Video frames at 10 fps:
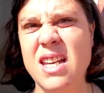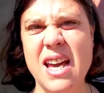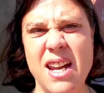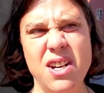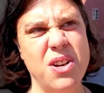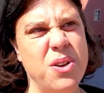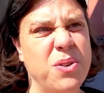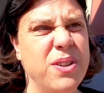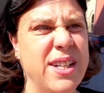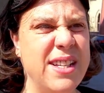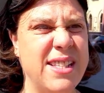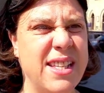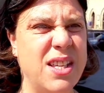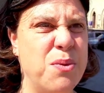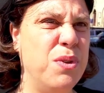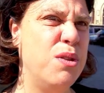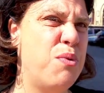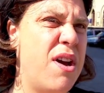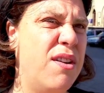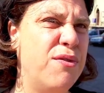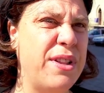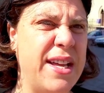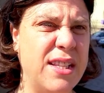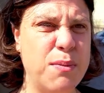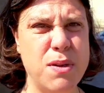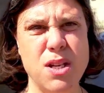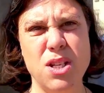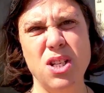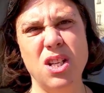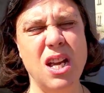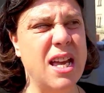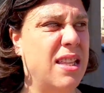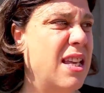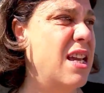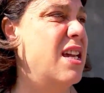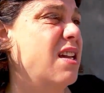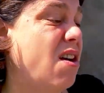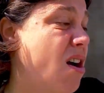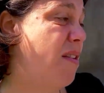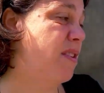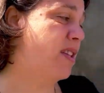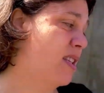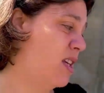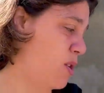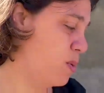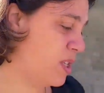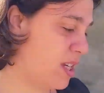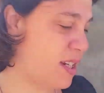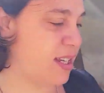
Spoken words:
you gotta know is that they're really proud of Vlad Tepesh, and they obviously use it